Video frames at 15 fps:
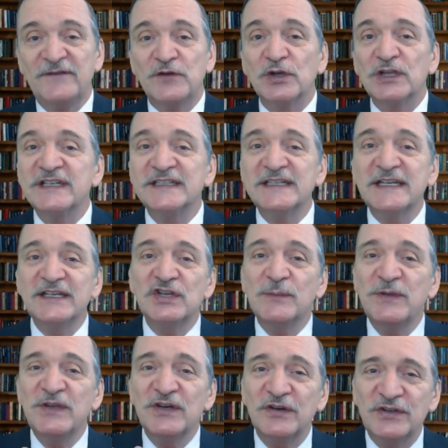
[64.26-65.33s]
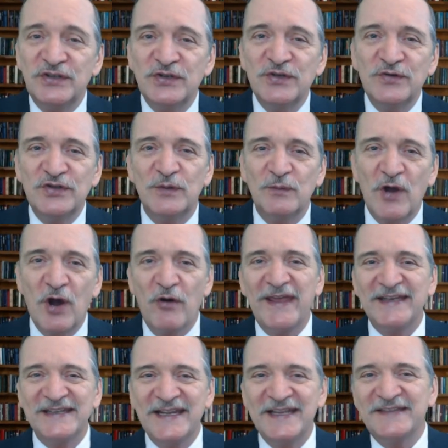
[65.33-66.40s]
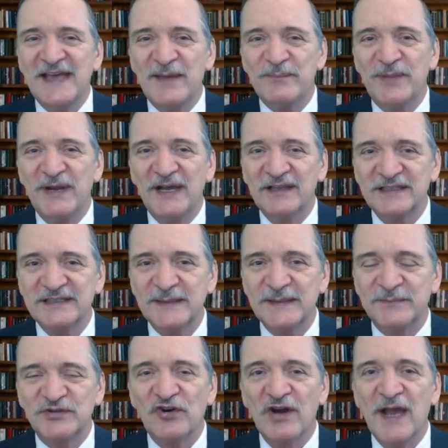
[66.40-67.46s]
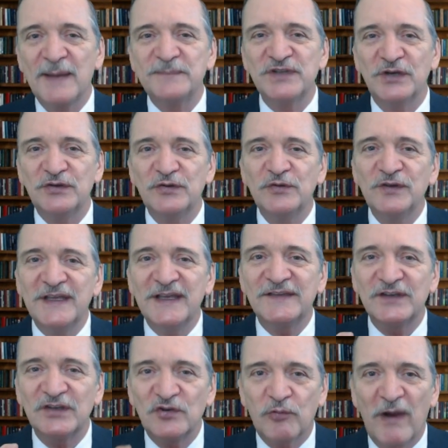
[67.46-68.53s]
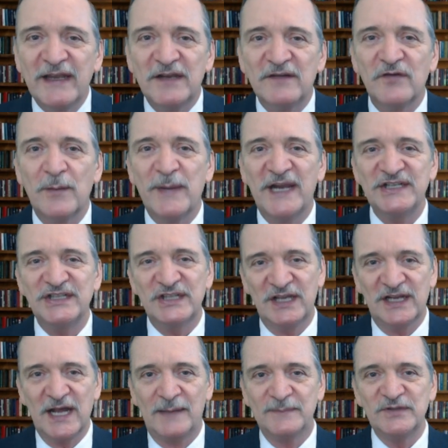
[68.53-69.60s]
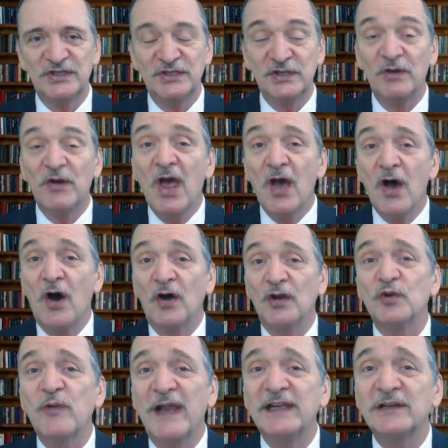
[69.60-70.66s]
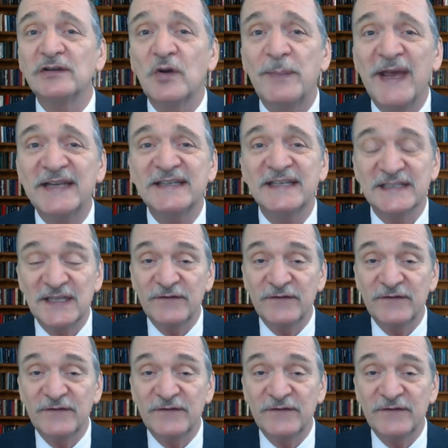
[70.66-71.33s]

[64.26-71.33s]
you're listening to me on YouTube, go ahead and hit that bell and subscribe so you can get the great information that comes to you on a regular basis.